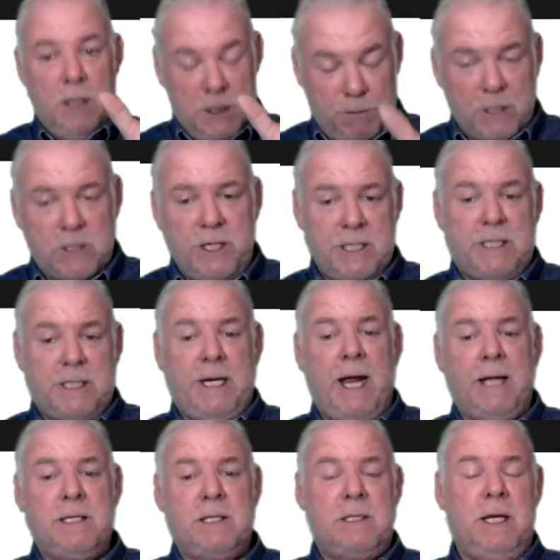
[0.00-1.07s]
especially his
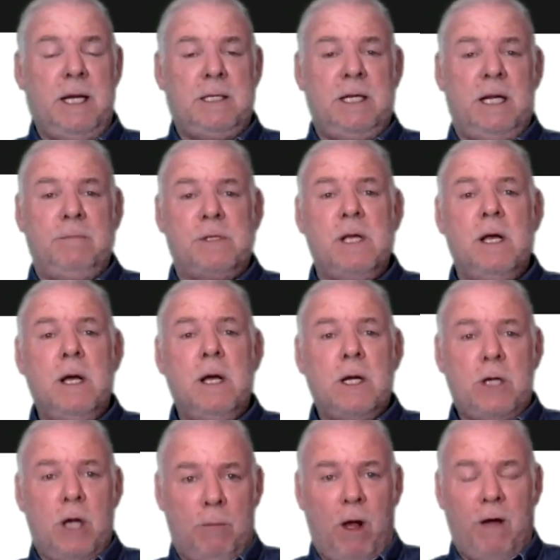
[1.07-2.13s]
Kansas City teams,
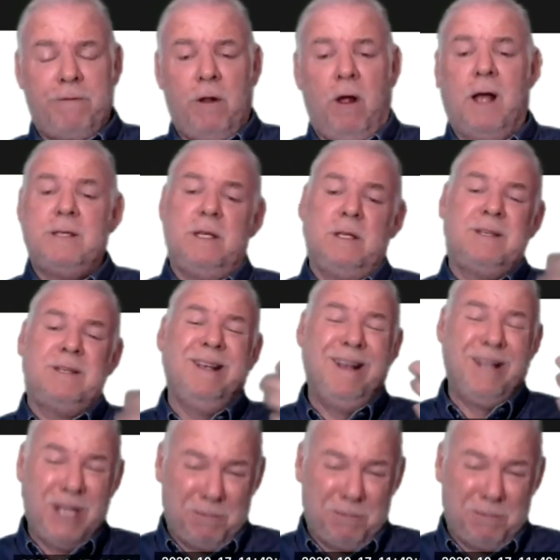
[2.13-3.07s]
come off losses.